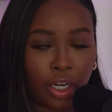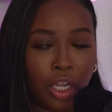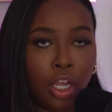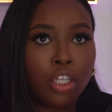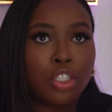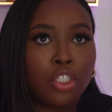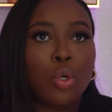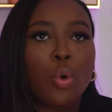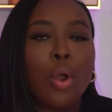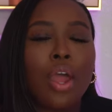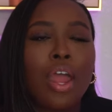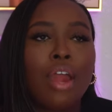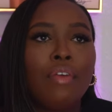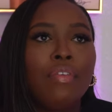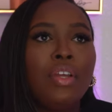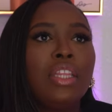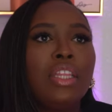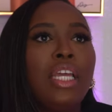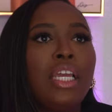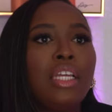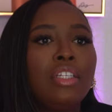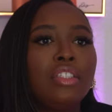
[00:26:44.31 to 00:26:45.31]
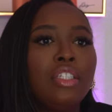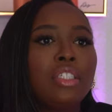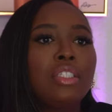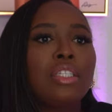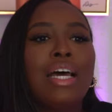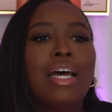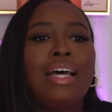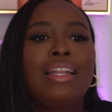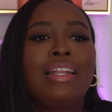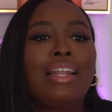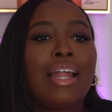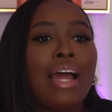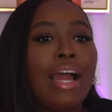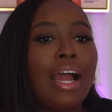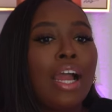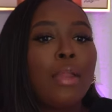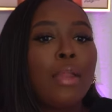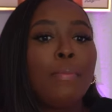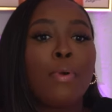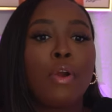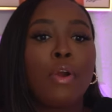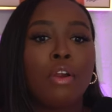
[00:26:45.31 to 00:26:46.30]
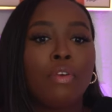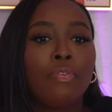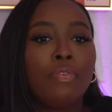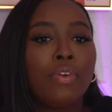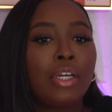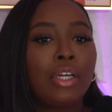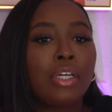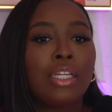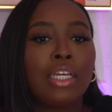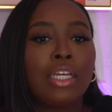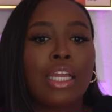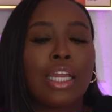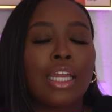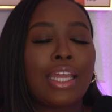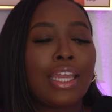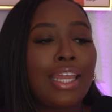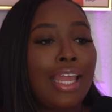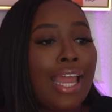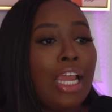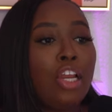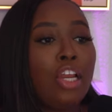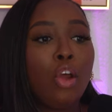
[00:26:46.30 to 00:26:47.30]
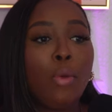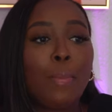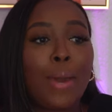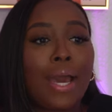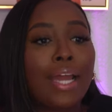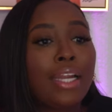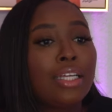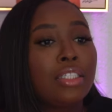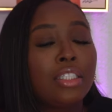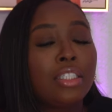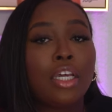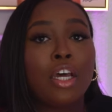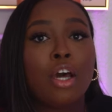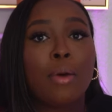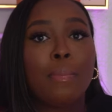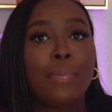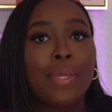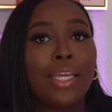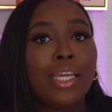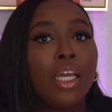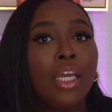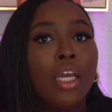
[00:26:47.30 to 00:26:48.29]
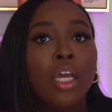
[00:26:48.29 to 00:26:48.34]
So everything just aligned perfectly. And can't nobody tell me